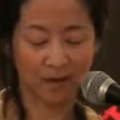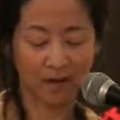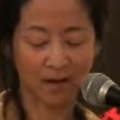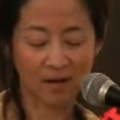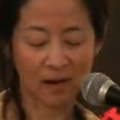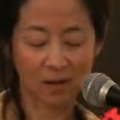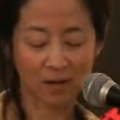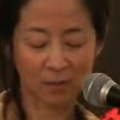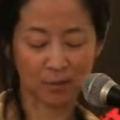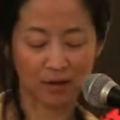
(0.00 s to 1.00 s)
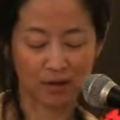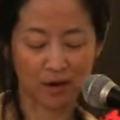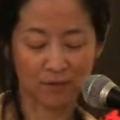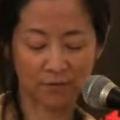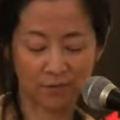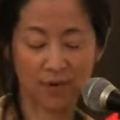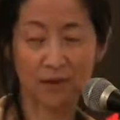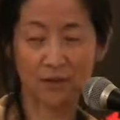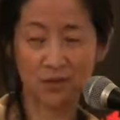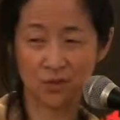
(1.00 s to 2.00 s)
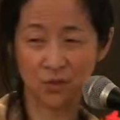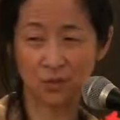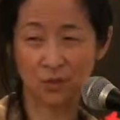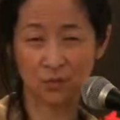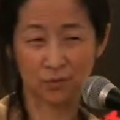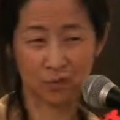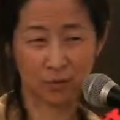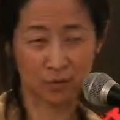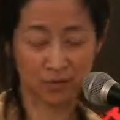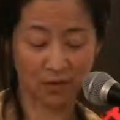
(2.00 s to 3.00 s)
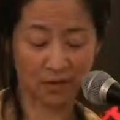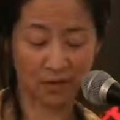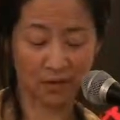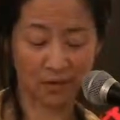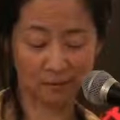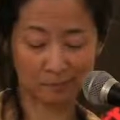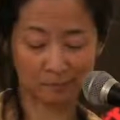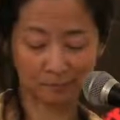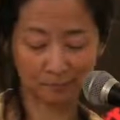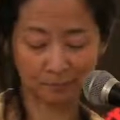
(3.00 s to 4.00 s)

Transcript: and now it was time for us too to move on.